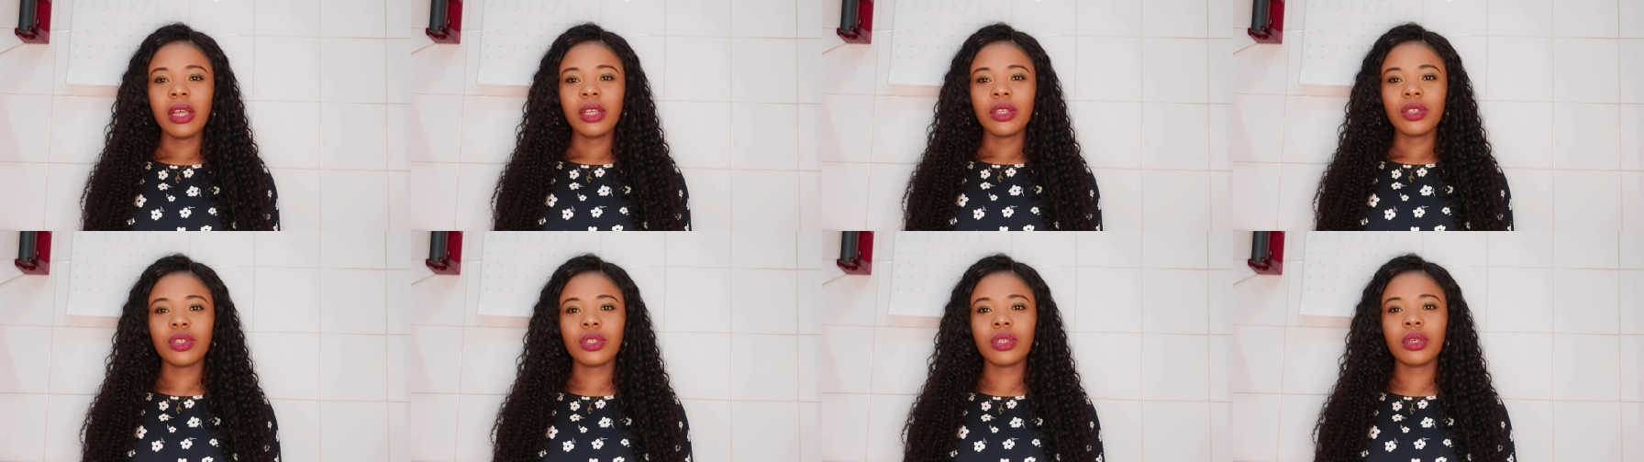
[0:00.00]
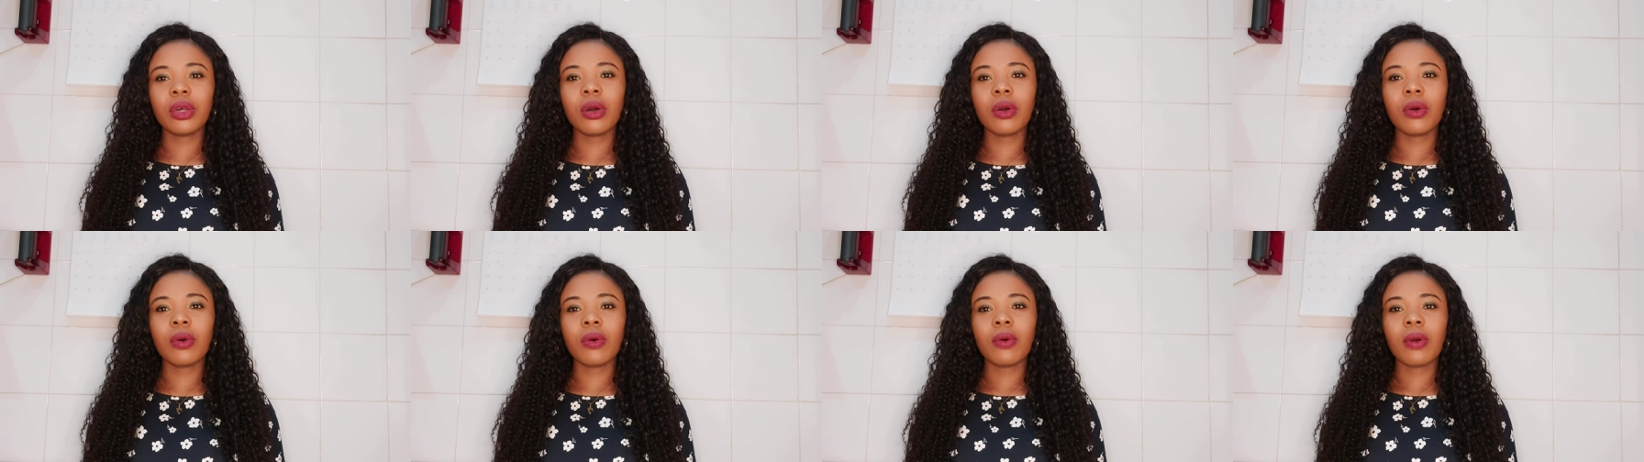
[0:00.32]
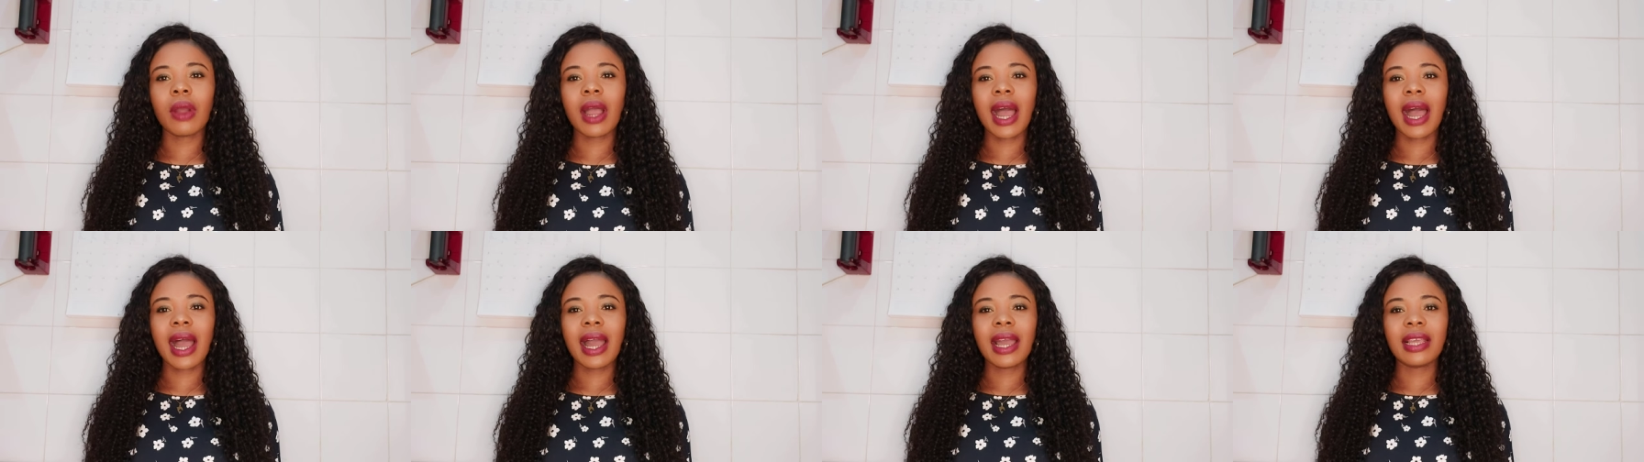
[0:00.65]

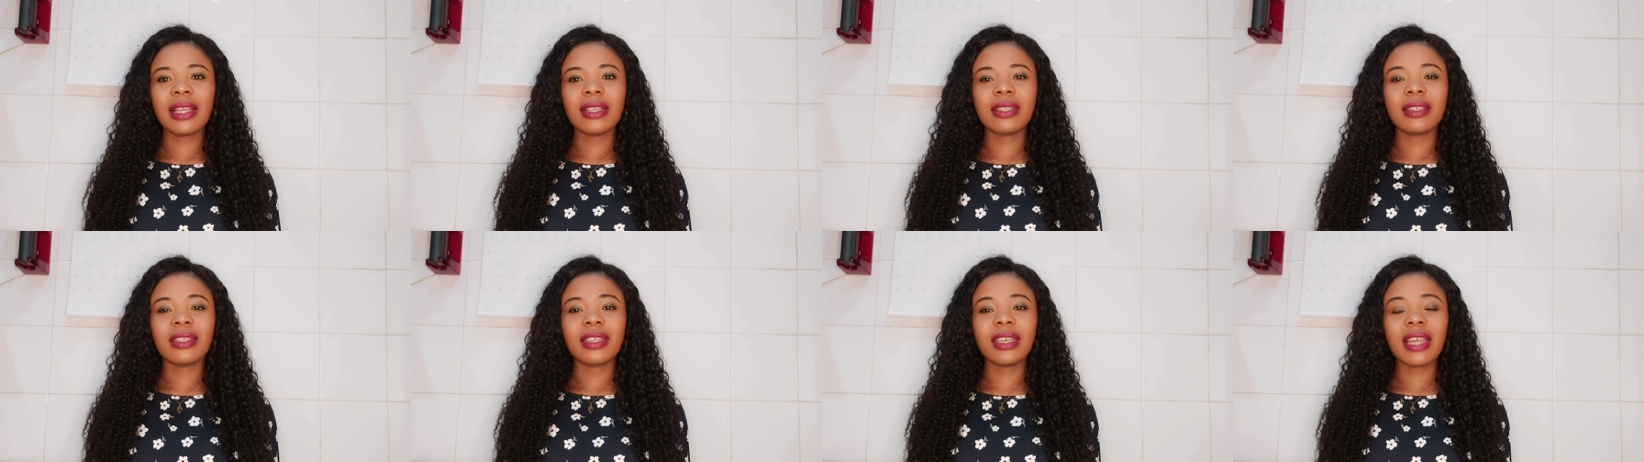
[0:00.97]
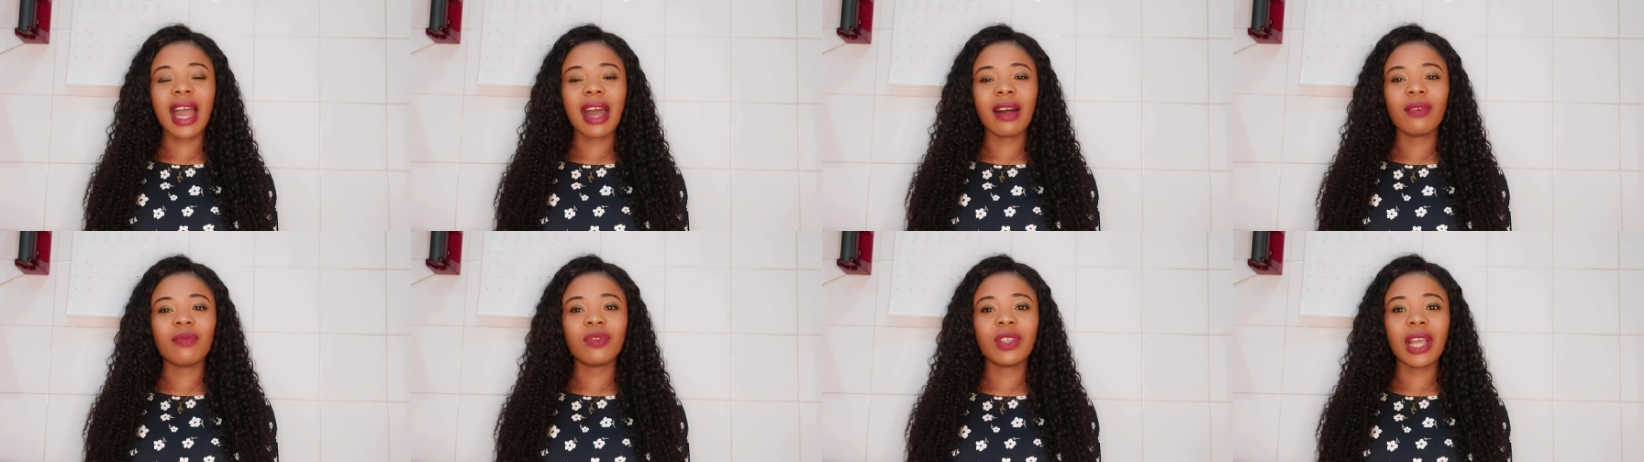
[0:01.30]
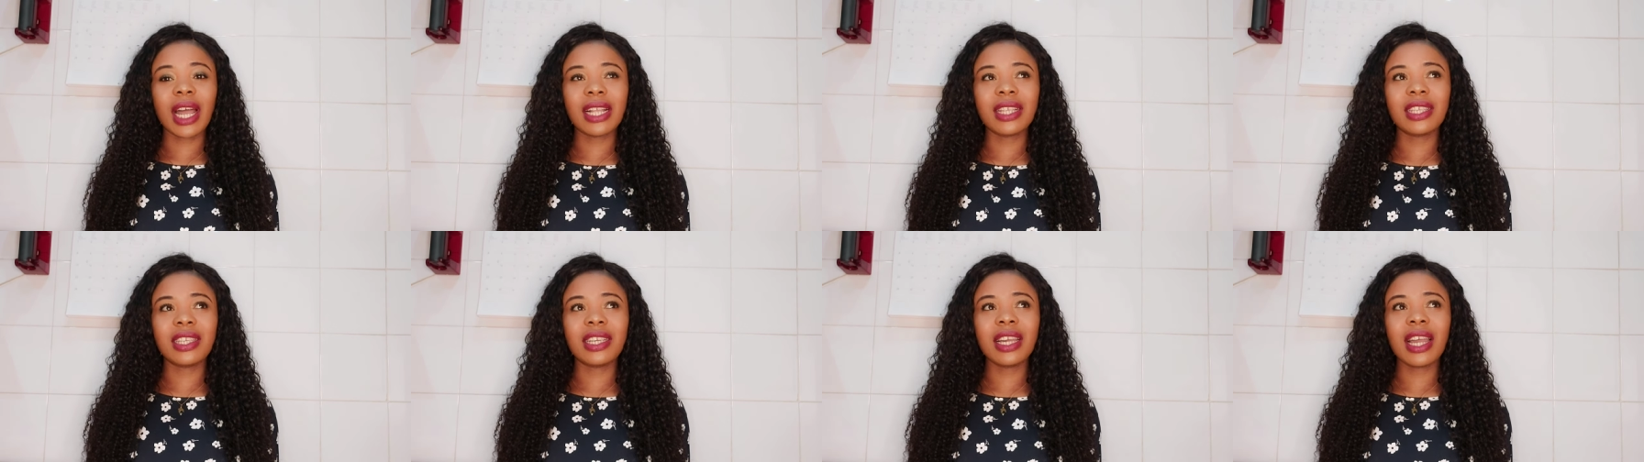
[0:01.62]
So I
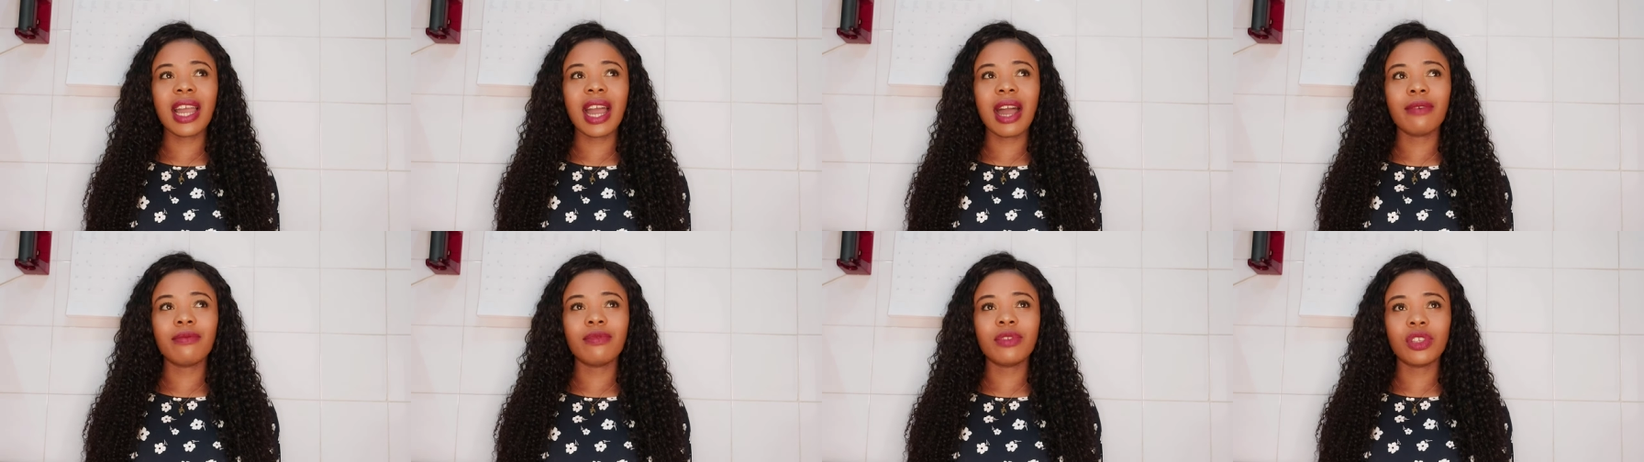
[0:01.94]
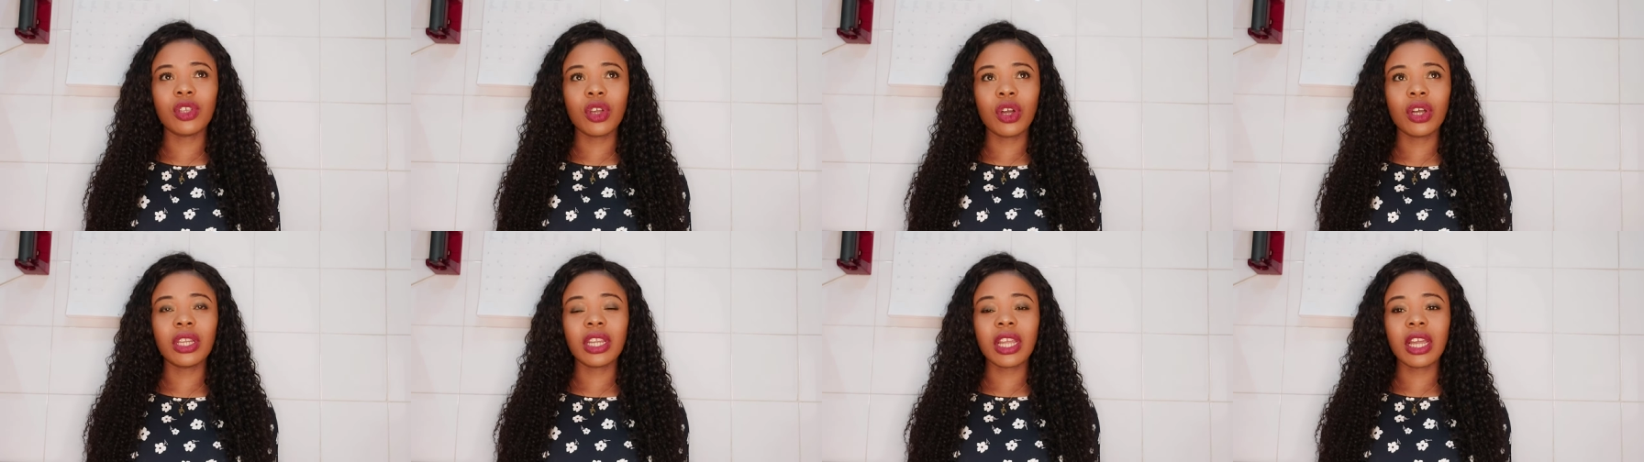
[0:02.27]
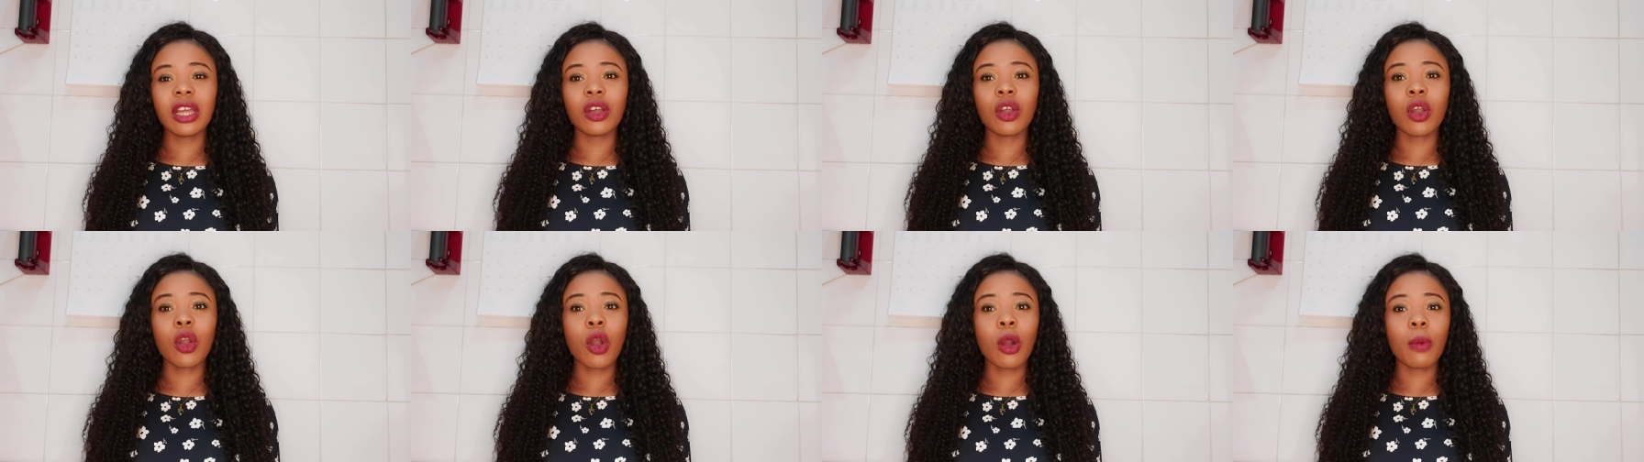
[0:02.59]
think I've done
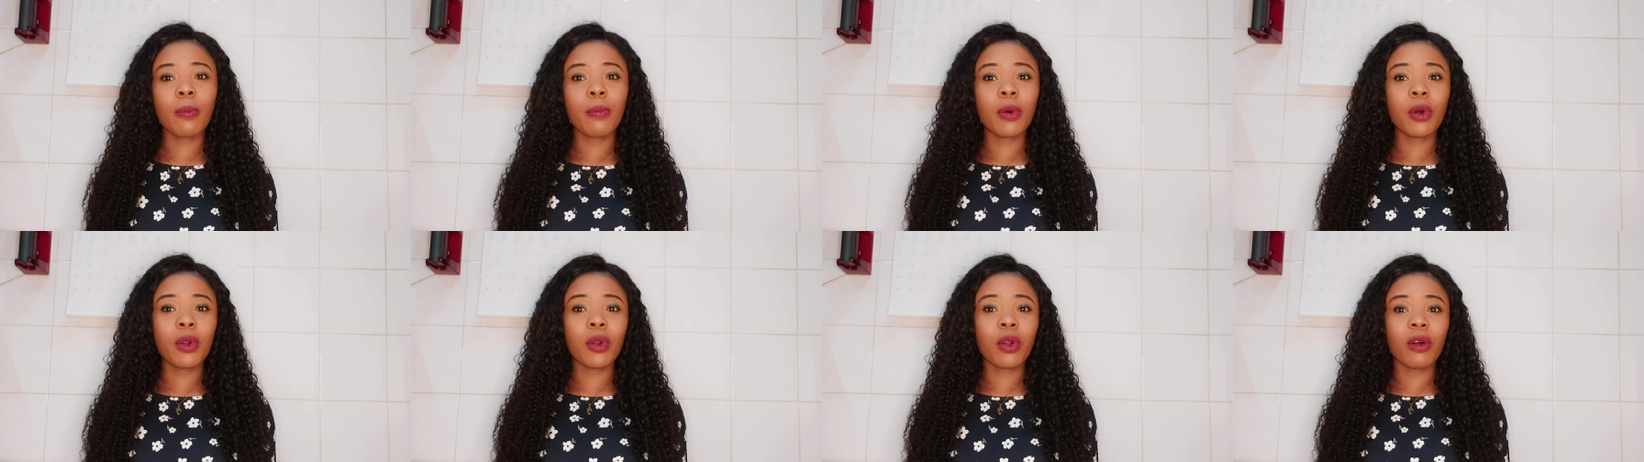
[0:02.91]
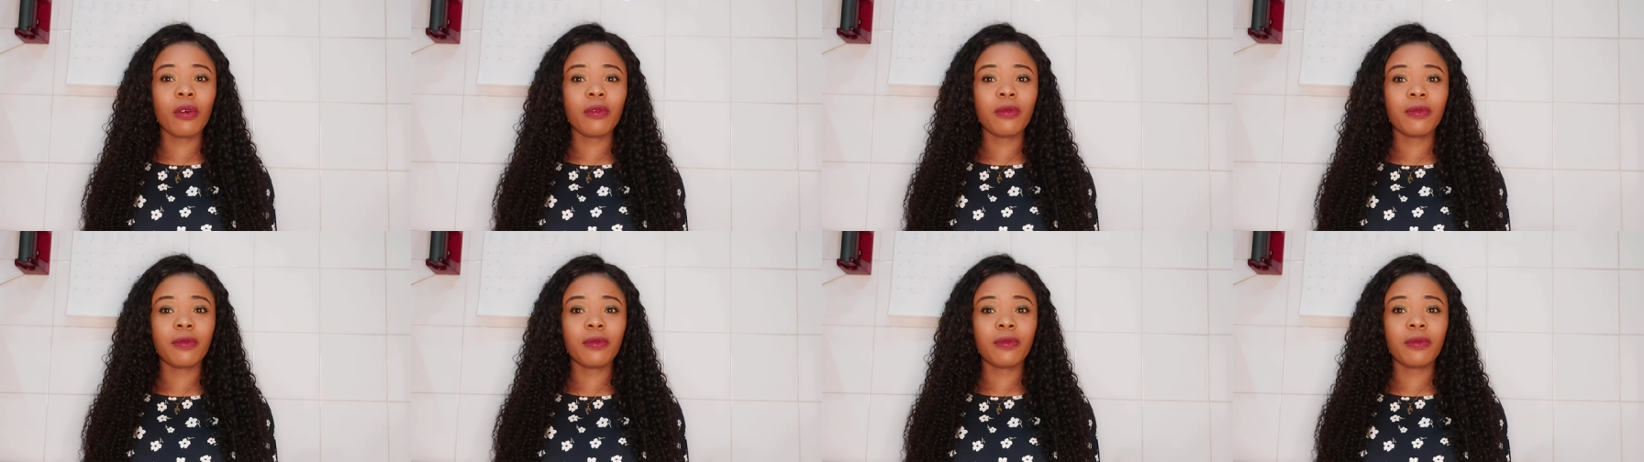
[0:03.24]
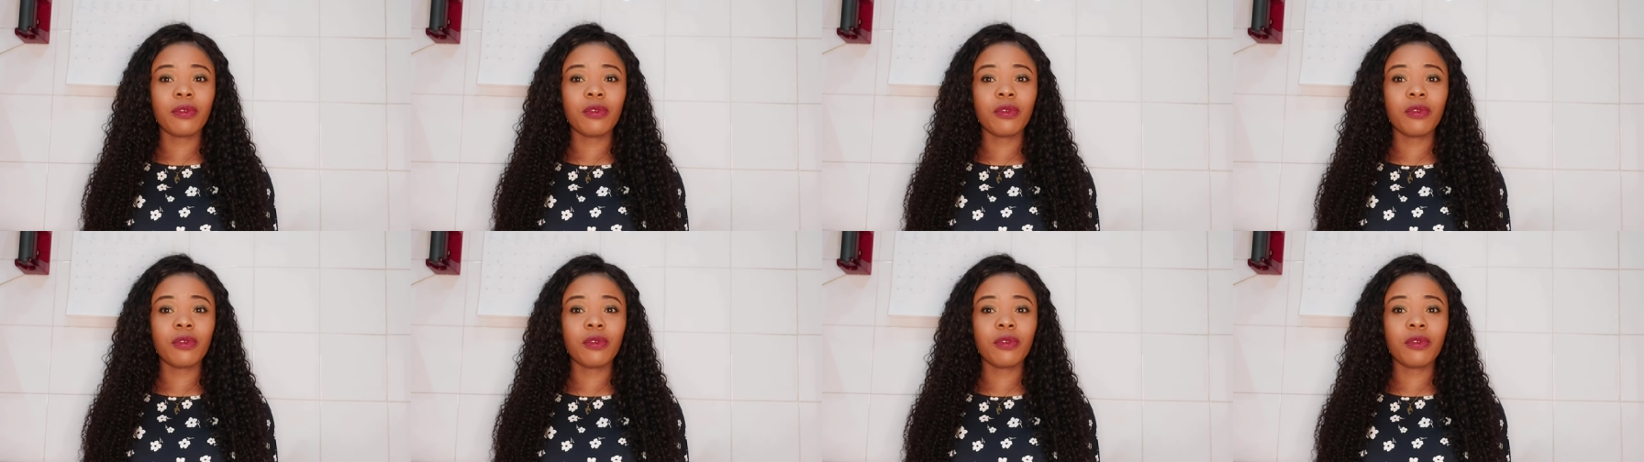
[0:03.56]
a couple of